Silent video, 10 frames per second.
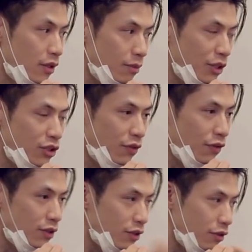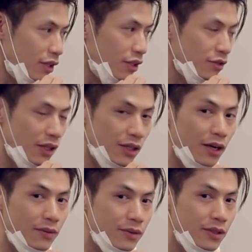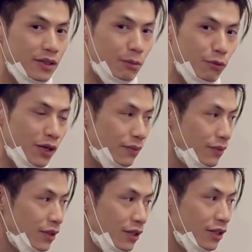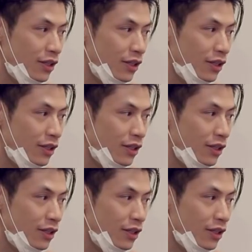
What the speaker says: So make sure you're first going in a straight line, number one.